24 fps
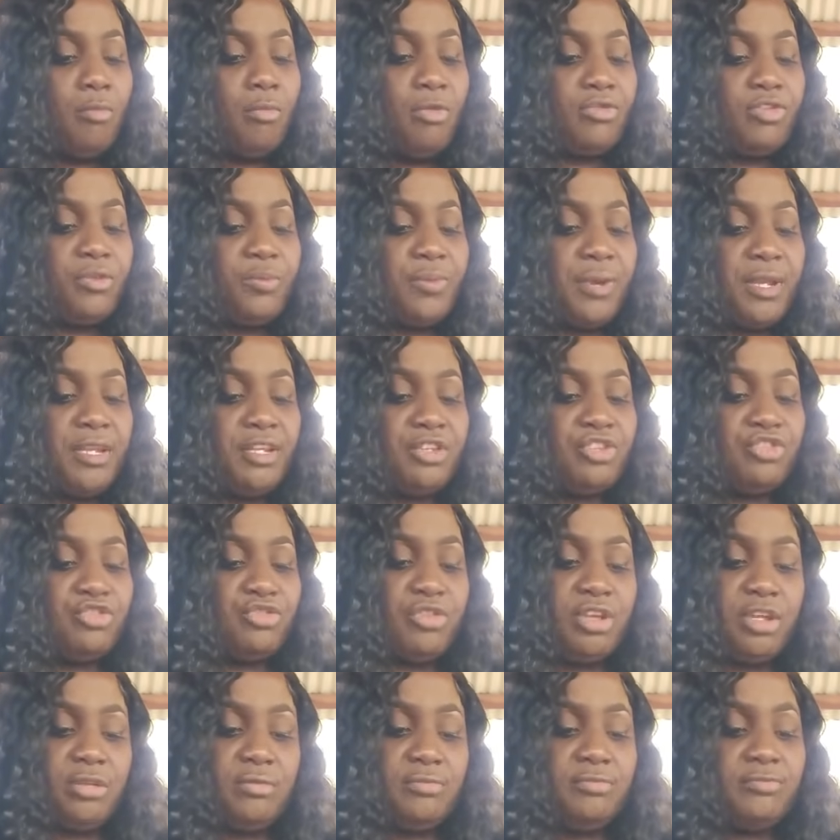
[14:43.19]
was upon the
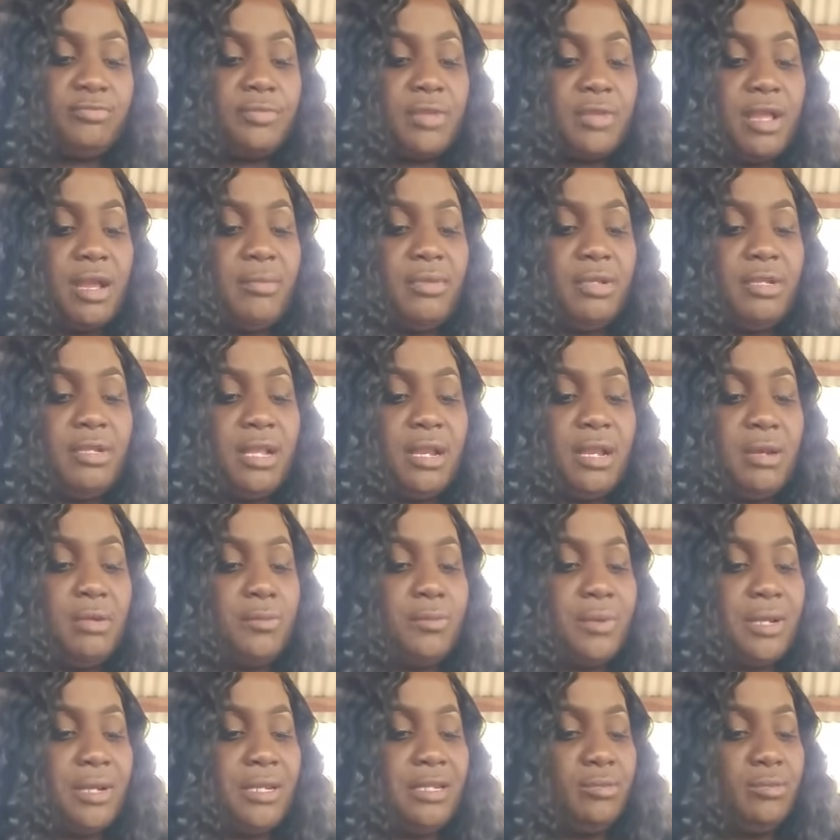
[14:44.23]
train, because I did look
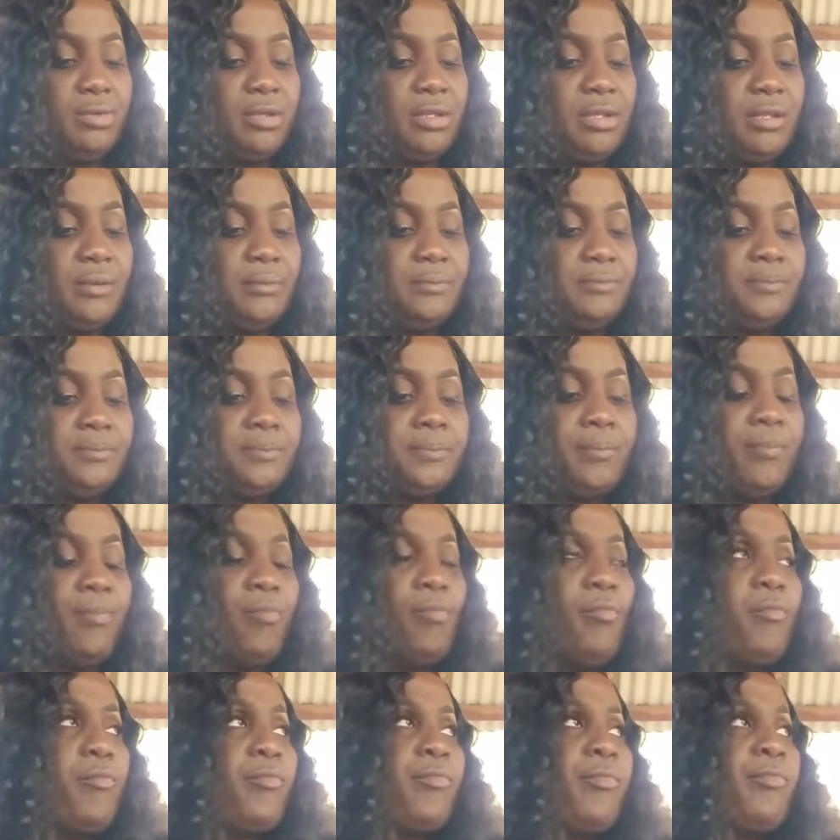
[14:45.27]
upon it with them.
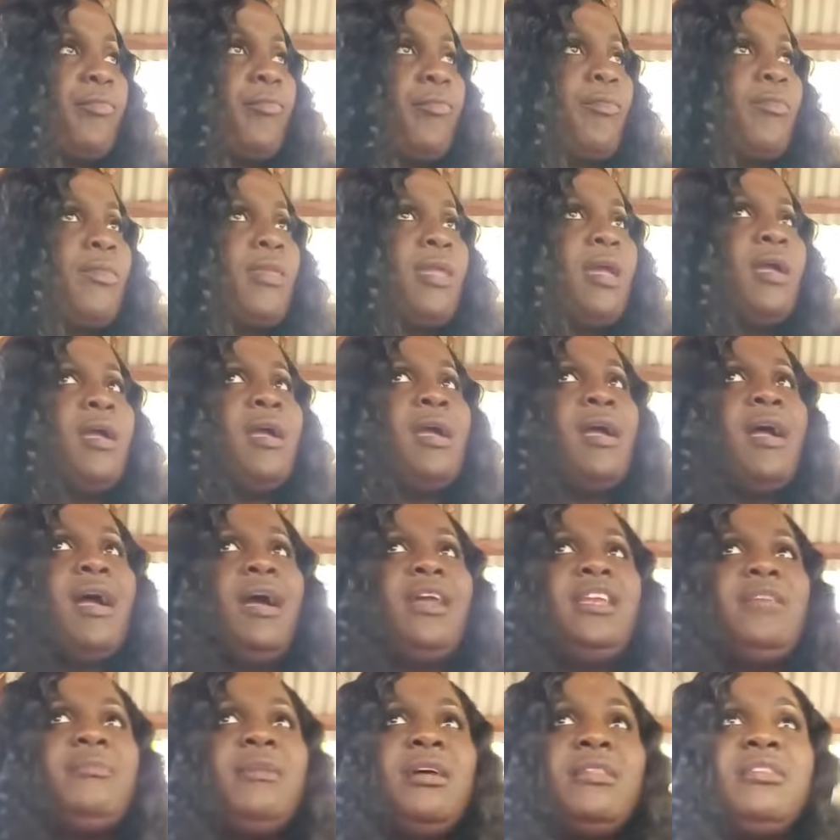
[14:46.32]

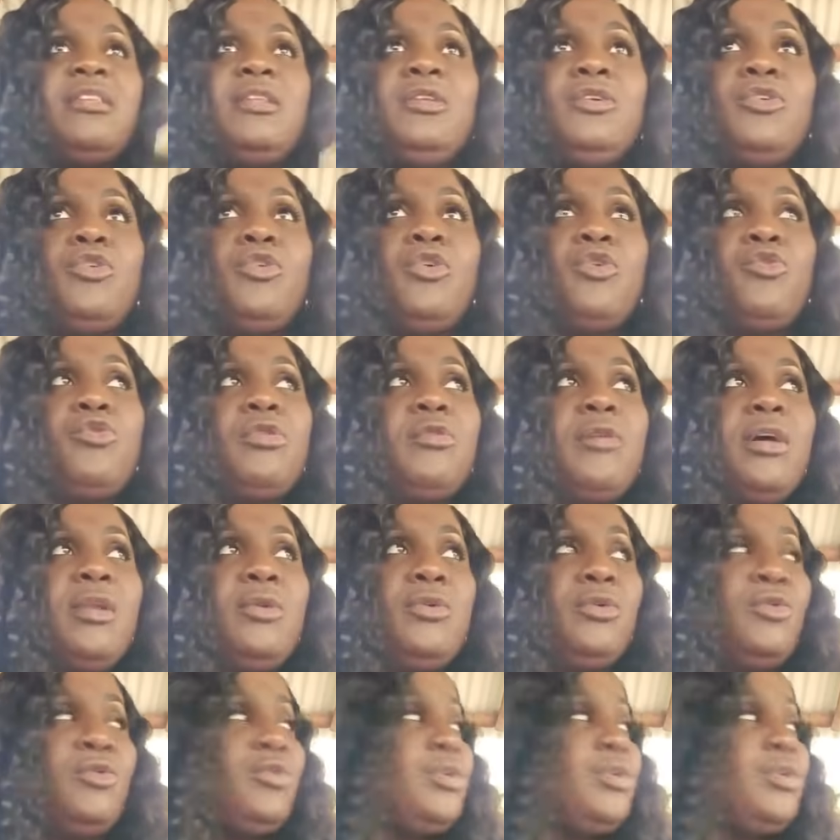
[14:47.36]
And I said, look how cool I look